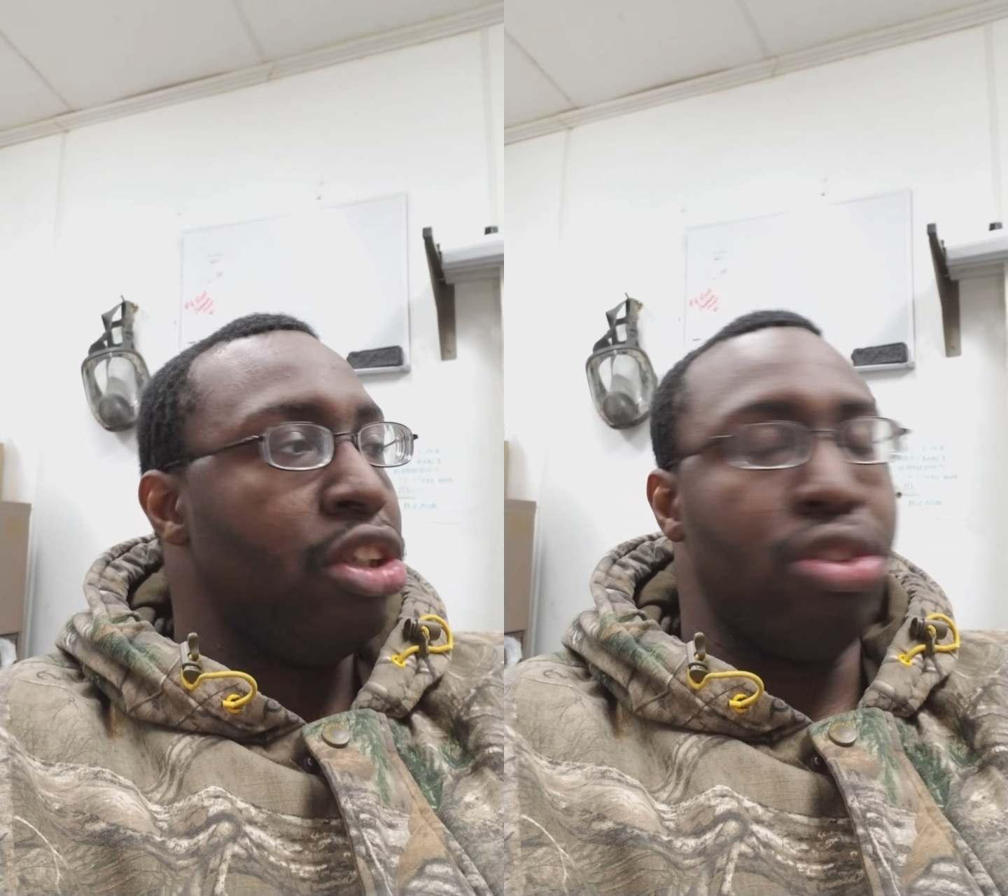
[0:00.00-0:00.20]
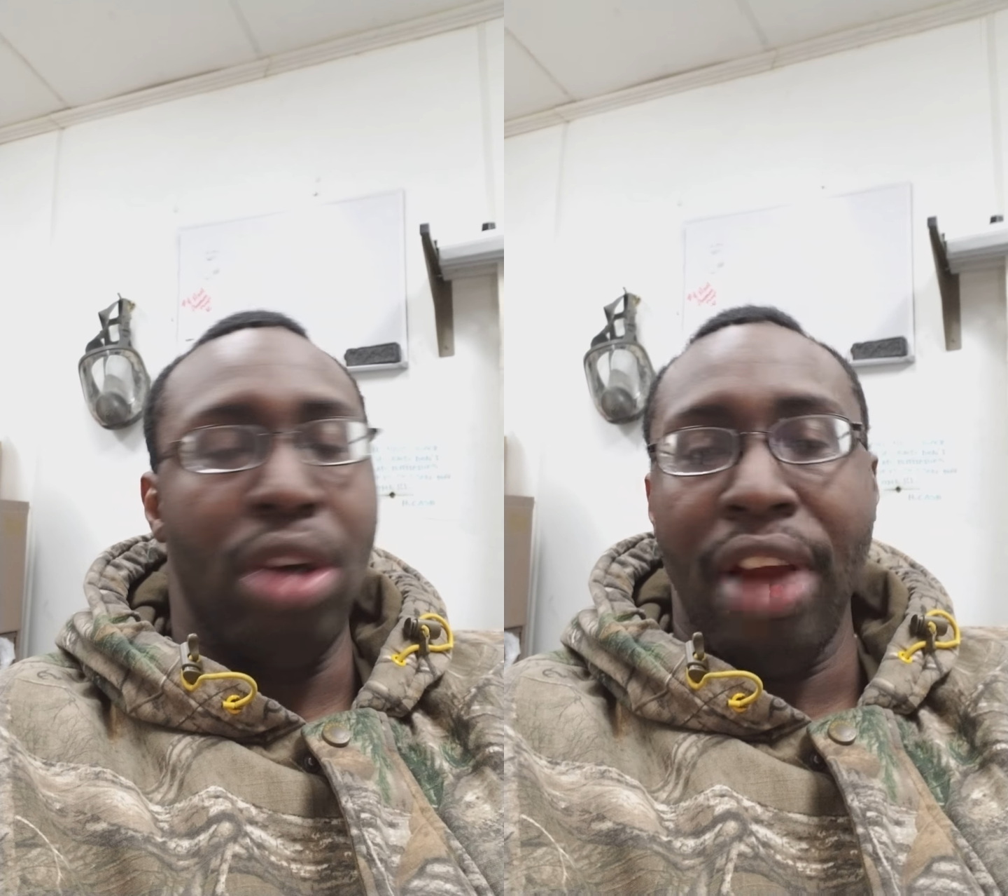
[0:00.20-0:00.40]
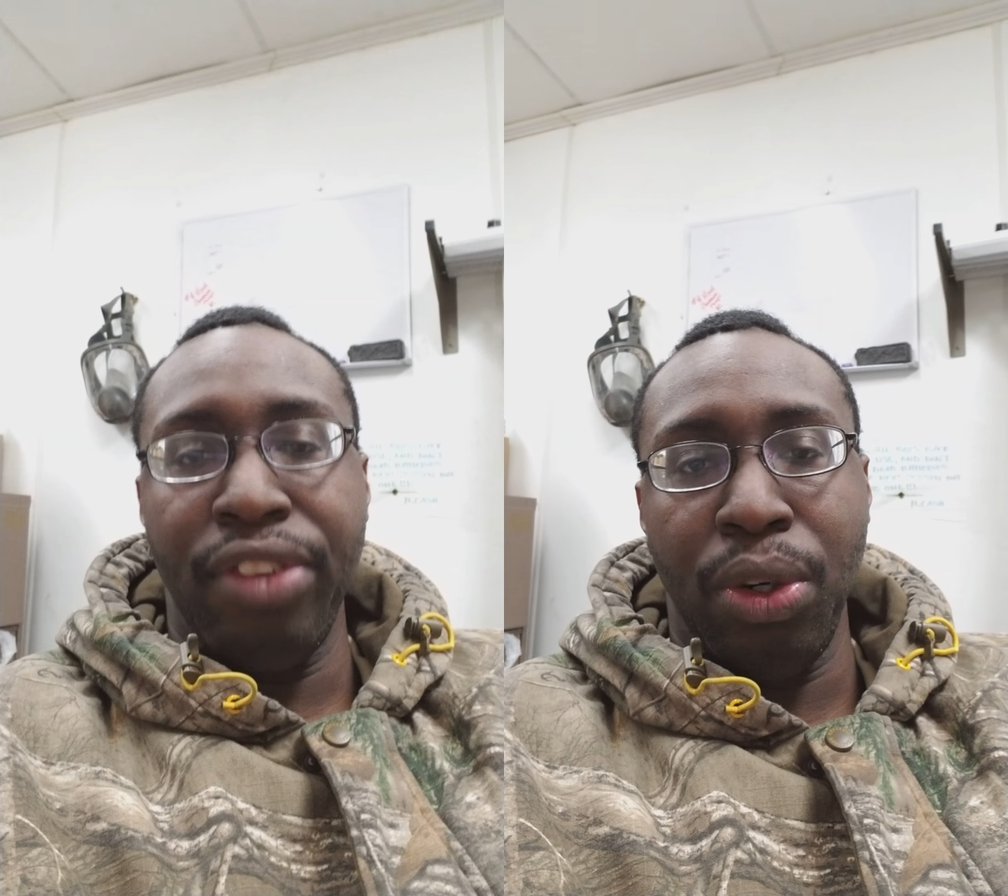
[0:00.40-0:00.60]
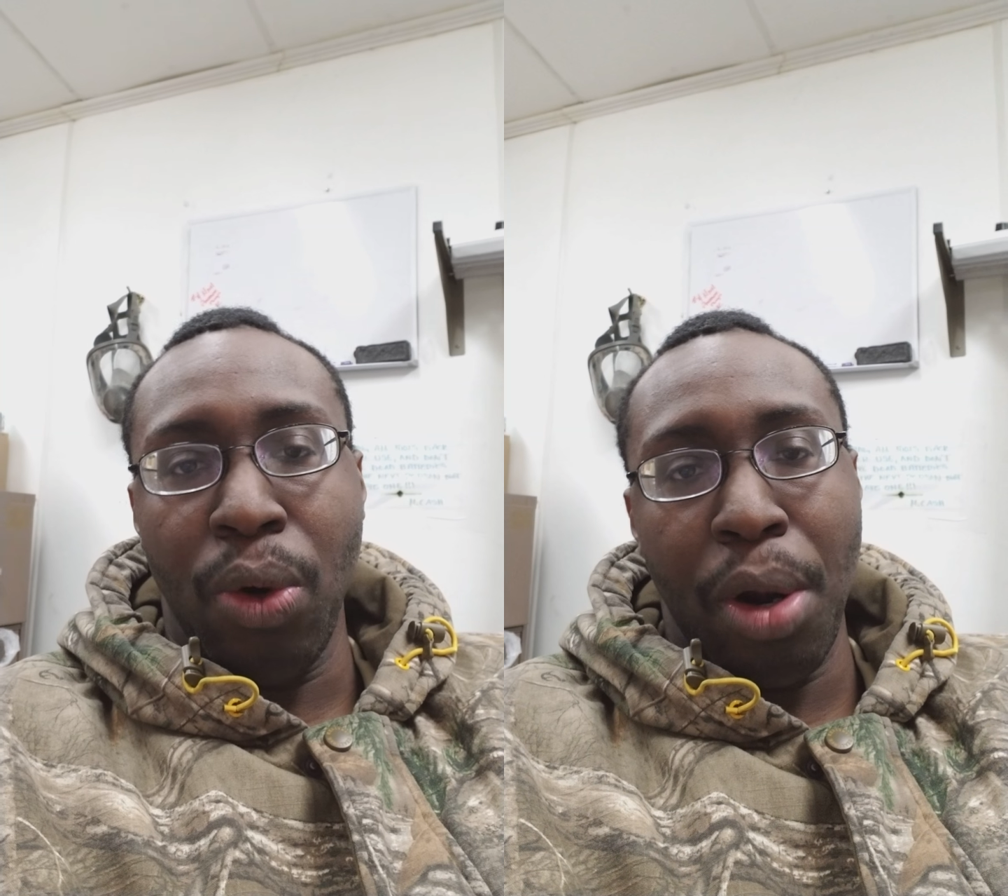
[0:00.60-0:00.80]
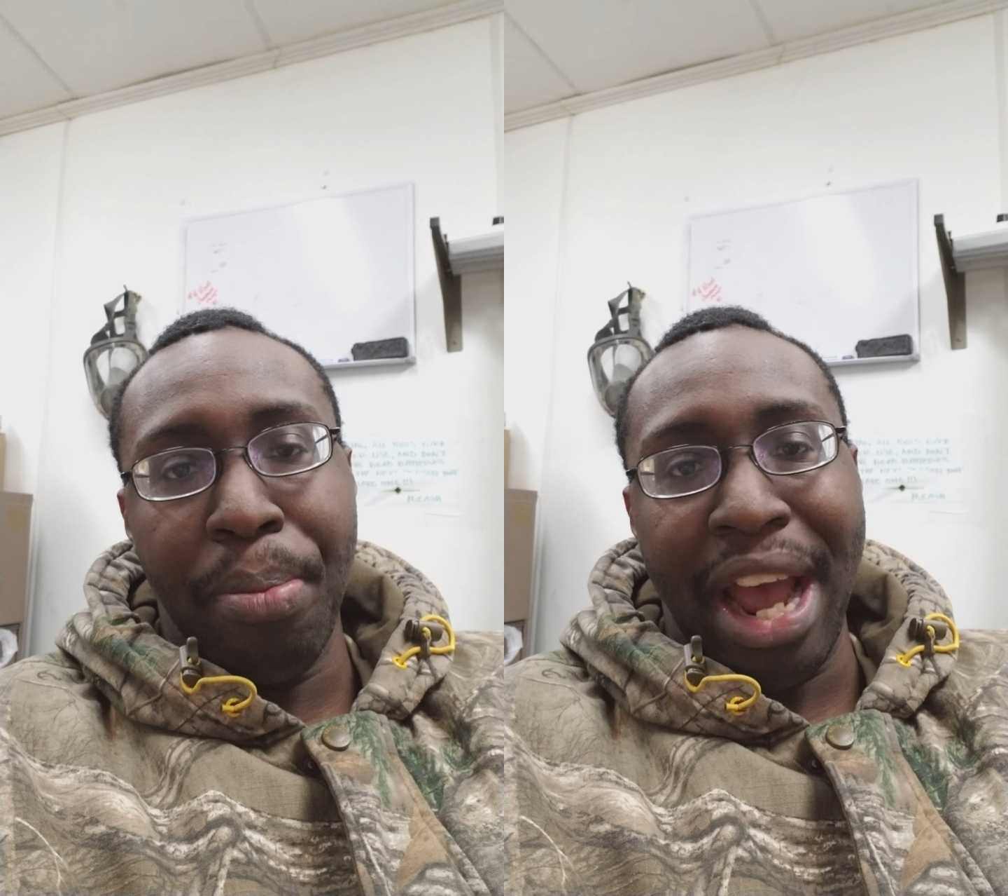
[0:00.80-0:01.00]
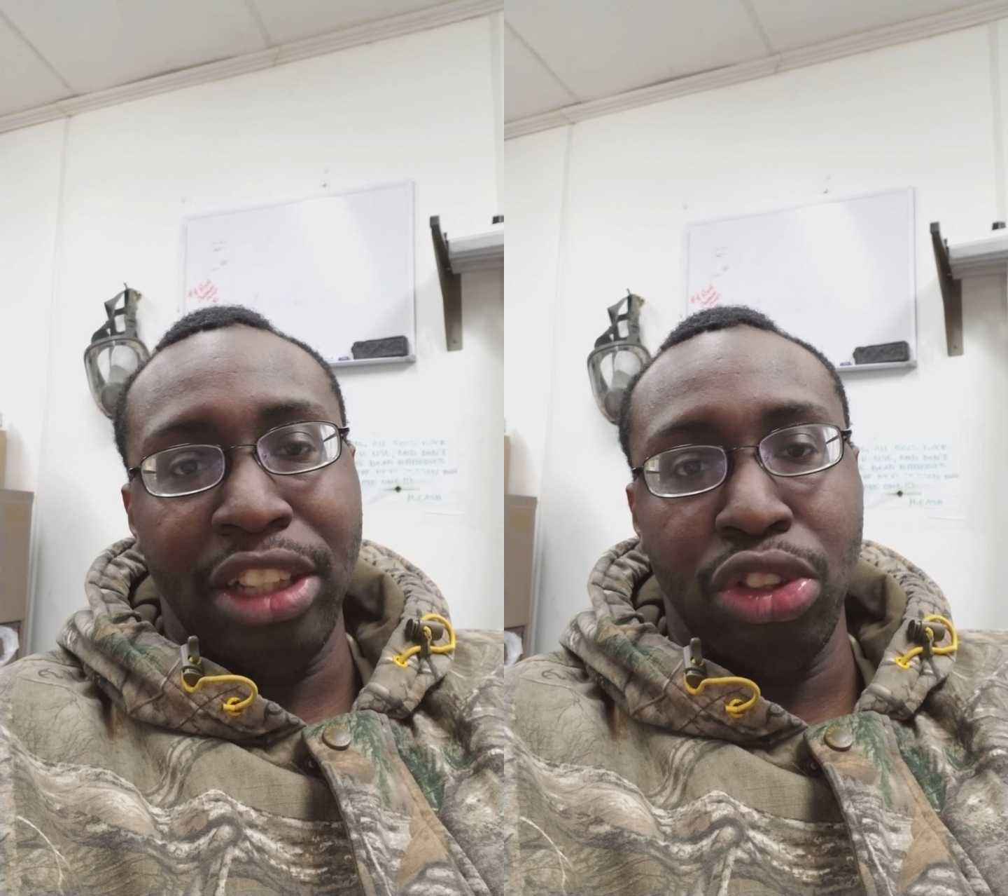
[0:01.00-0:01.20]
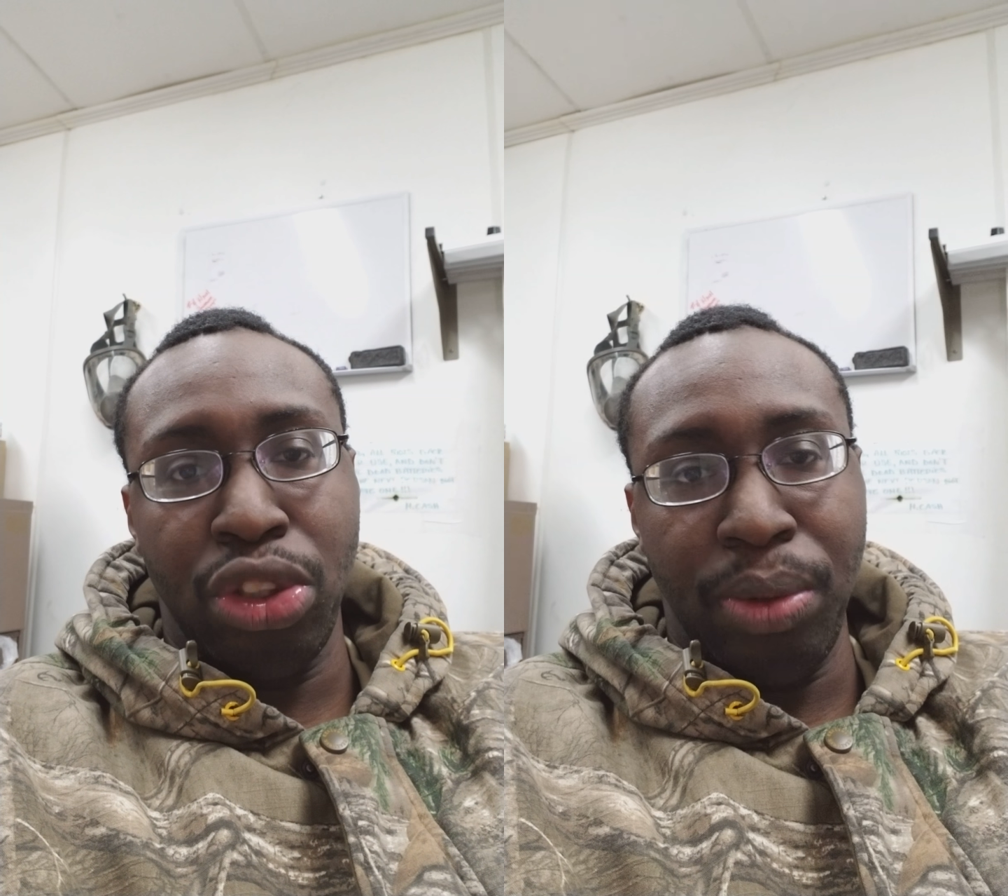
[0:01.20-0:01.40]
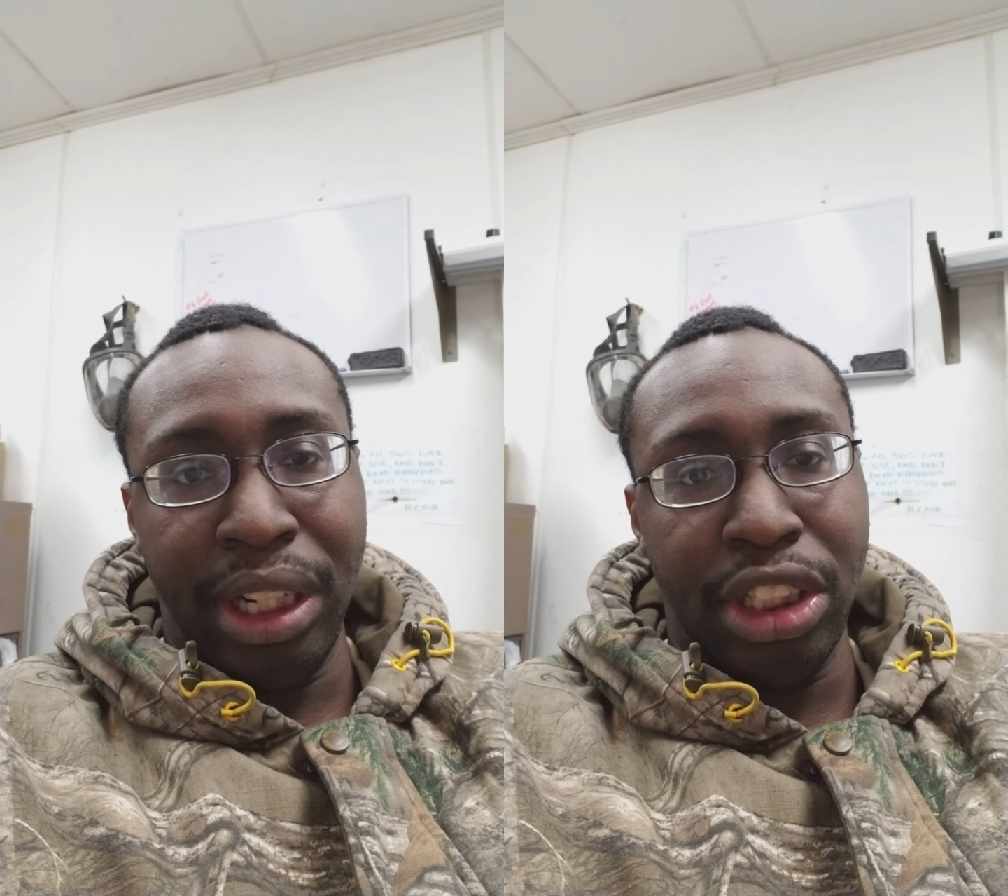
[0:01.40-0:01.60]
driver door master
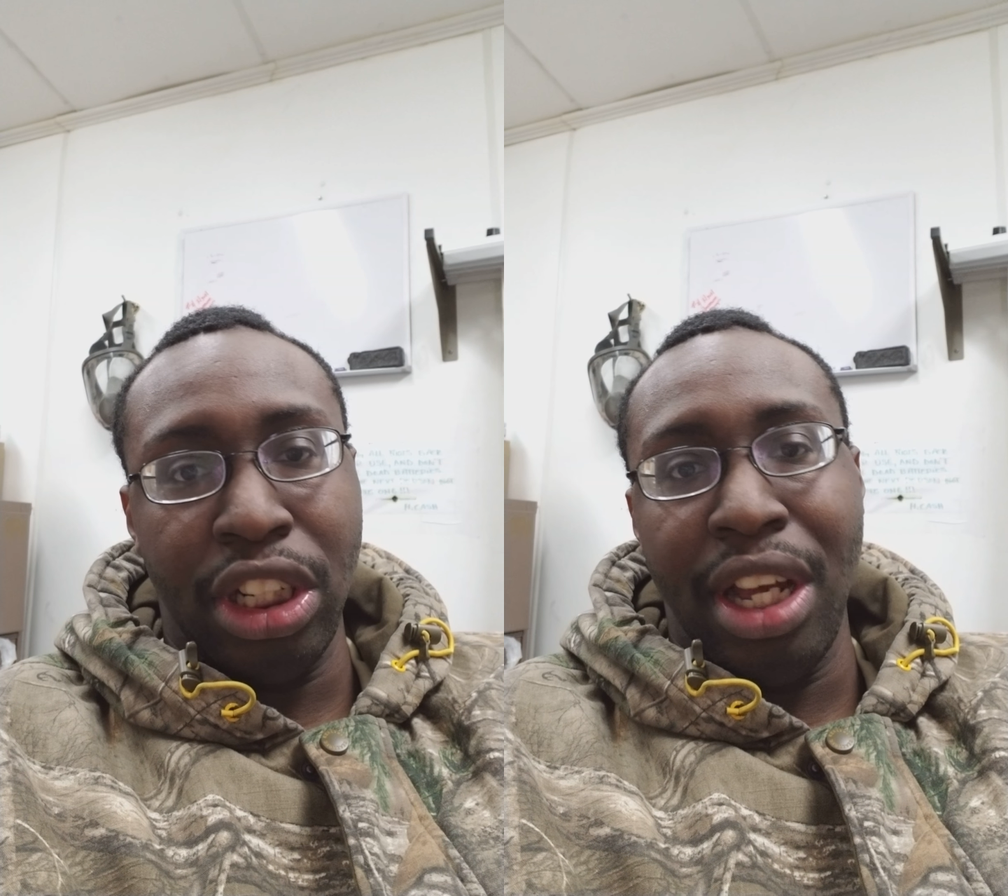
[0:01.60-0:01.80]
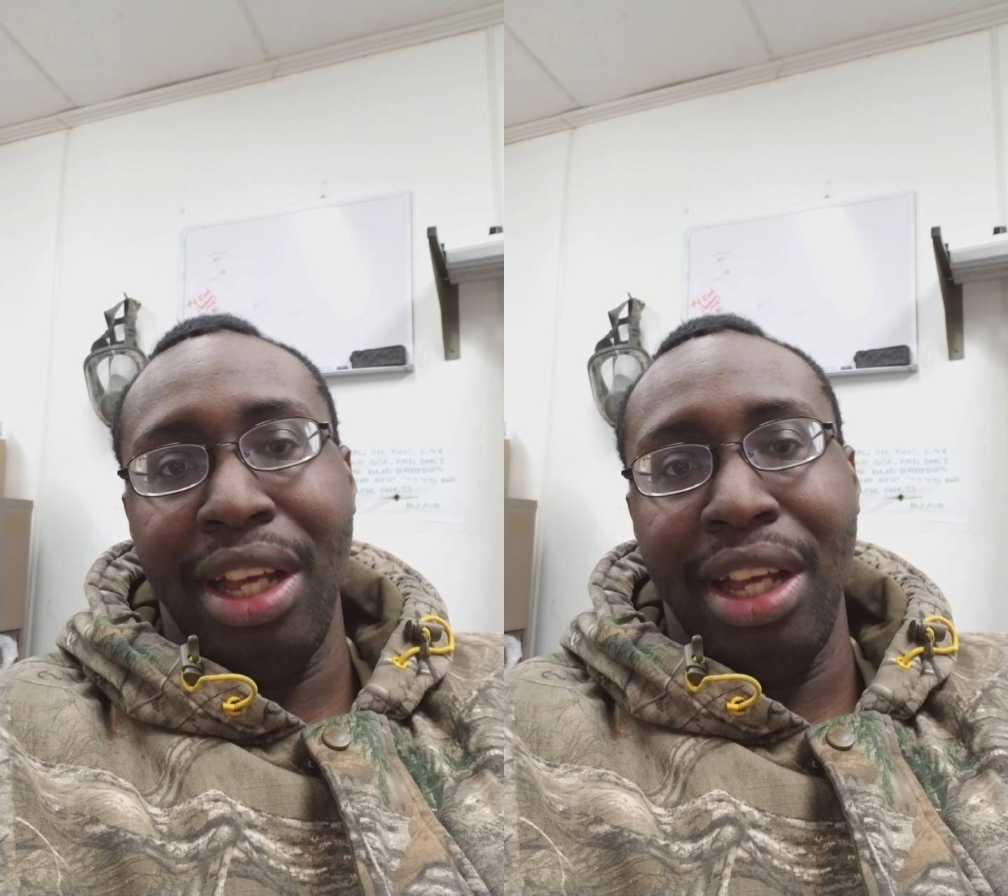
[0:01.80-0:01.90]
switch,